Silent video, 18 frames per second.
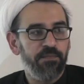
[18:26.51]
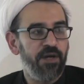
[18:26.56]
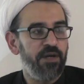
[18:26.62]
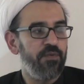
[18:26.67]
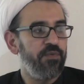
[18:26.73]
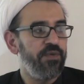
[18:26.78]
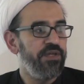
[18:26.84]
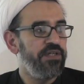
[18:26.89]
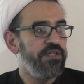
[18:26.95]

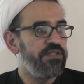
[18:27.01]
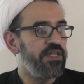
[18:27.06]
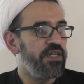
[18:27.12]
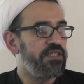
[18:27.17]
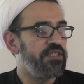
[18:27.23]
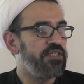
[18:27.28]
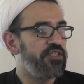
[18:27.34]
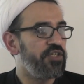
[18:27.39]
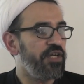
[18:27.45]
But we
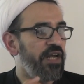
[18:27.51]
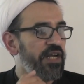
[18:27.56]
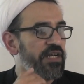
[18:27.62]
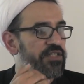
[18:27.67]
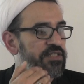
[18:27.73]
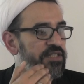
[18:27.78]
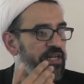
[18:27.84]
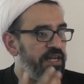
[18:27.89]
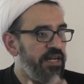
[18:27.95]
just
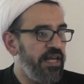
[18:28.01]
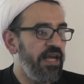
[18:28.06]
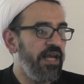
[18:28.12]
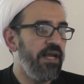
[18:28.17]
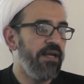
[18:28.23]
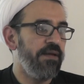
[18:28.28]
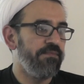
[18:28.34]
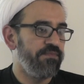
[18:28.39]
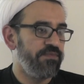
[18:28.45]
change the
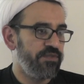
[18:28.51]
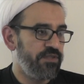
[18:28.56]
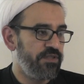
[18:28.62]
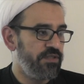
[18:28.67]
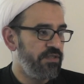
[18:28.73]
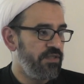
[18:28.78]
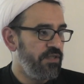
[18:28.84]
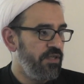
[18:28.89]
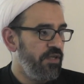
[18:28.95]

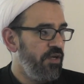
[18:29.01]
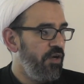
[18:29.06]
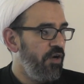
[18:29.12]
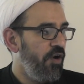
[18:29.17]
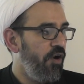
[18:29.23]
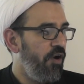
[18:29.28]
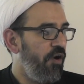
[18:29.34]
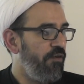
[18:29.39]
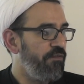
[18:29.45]
names
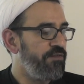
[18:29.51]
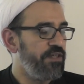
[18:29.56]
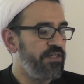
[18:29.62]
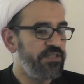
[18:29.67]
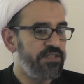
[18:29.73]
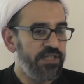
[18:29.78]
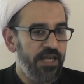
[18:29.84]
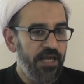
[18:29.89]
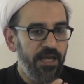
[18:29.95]
of the
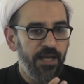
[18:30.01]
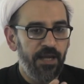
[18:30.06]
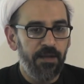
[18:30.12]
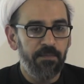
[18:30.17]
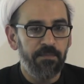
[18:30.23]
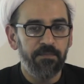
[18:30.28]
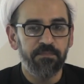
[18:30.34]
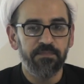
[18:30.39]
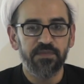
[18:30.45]

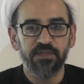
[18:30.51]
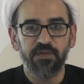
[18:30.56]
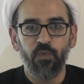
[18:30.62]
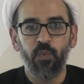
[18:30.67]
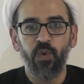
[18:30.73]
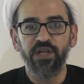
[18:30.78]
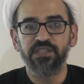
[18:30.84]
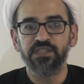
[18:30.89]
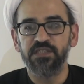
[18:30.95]
same
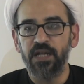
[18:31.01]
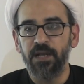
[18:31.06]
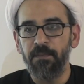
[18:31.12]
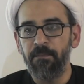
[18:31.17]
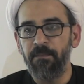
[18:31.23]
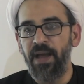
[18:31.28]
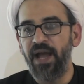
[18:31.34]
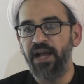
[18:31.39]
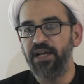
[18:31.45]

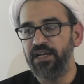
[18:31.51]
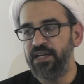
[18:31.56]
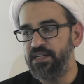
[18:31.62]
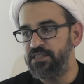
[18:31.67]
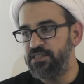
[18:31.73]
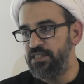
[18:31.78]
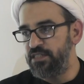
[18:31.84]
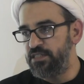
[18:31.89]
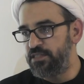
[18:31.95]
Western
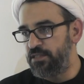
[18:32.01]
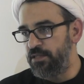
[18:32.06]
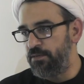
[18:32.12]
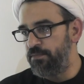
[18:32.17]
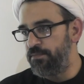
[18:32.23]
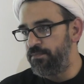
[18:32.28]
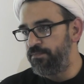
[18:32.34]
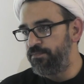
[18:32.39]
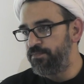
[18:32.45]
banking
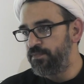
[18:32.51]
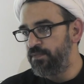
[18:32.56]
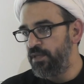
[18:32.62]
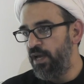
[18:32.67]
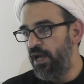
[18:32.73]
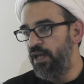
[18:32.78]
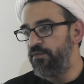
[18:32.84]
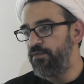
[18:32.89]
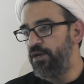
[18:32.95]
system
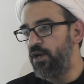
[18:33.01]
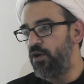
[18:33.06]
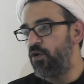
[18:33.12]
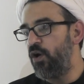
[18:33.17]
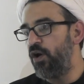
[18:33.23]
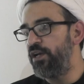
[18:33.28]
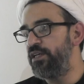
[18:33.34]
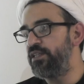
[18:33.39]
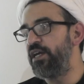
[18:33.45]
and we are
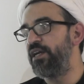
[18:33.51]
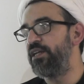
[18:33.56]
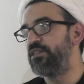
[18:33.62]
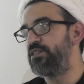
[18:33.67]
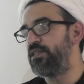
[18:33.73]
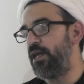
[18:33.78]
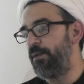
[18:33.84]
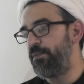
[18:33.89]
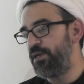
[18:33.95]
calling that
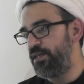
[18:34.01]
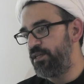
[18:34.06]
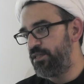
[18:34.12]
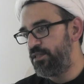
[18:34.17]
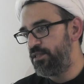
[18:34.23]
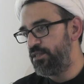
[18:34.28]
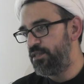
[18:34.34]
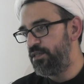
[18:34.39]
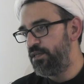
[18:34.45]
Islamic.
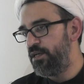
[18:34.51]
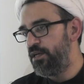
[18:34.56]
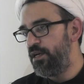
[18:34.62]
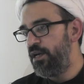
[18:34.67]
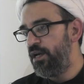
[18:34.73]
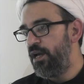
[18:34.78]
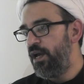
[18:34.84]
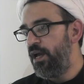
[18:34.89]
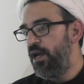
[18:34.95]

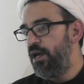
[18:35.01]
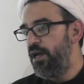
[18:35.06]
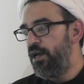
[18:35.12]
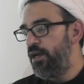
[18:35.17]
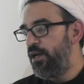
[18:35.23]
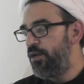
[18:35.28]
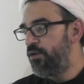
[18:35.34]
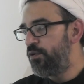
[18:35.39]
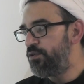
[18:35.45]

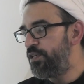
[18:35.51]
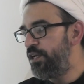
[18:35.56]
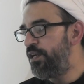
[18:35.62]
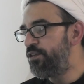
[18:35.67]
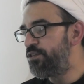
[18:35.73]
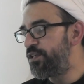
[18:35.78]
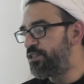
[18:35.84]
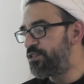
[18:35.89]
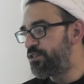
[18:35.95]
You know the
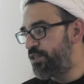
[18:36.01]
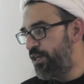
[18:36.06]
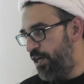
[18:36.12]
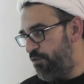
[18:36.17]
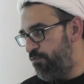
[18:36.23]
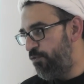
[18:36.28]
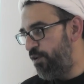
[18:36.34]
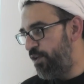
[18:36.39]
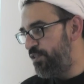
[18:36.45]
interest
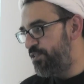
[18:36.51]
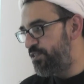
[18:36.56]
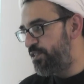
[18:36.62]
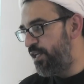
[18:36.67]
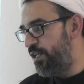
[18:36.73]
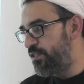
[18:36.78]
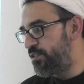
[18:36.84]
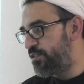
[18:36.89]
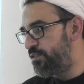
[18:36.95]
rate for
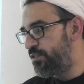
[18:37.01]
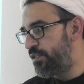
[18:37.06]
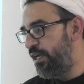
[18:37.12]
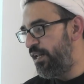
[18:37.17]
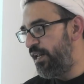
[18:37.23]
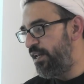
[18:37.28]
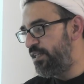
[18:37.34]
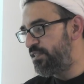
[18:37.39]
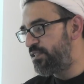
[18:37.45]
instance
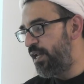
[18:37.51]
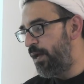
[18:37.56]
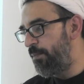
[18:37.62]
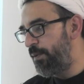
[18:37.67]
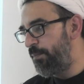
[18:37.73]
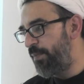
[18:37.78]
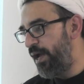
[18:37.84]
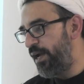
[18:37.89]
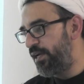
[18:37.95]
in an
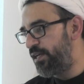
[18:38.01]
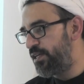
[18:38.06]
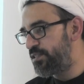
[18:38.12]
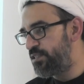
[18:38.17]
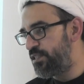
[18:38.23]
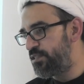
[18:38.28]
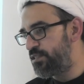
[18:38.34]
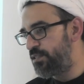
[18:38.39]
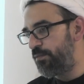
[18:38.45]
Islamic banking
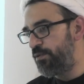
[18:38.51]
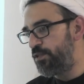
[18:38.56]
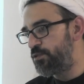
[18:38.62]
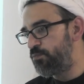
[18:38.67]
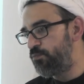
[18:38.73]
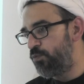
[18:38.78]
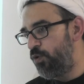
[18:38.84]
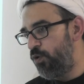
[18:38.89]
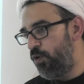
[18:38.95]
system
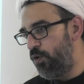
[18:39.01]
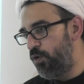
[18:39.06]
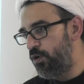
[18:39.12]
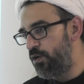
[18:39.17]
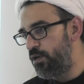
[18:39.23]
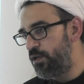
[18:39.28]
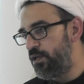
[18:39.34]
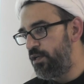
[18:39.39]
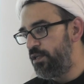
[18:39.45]
is
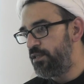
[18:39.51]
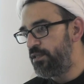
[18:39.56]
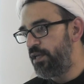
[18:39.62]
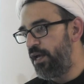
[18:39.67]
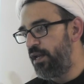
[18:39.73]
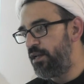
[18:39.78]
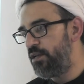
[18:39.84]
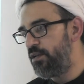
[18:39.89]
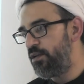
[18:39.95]
more
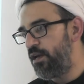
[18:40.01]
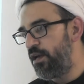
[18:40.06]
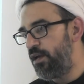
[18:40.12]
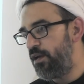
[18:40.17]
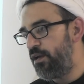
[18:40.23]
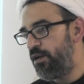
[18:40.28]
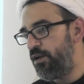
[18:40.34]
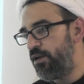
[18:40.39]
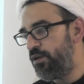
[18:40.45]
than
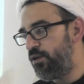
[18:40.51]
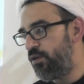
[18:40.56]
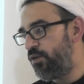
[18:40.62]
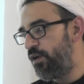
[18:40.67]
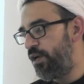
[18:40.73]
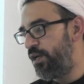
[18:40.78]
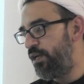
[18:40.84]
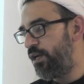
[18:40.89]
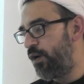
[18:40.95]
you
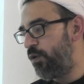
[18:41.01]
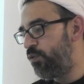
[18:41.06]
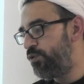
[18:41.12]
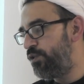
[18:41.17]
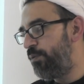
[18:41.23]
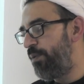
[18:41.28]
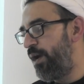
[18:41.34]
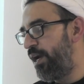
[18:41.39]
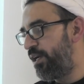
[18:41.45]
know a
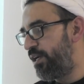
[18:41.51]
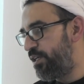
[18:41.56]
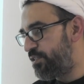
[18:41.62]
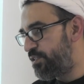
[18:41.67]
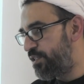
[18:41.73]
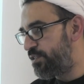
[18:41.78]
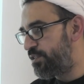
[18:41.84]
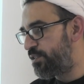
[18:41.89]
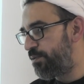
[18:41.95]
Yahudi banking
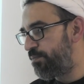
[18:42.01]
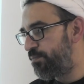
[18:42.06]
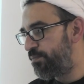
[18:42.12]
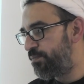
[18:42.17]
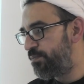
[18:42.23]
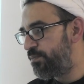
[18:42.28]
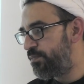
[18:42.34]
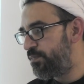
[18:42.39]
system.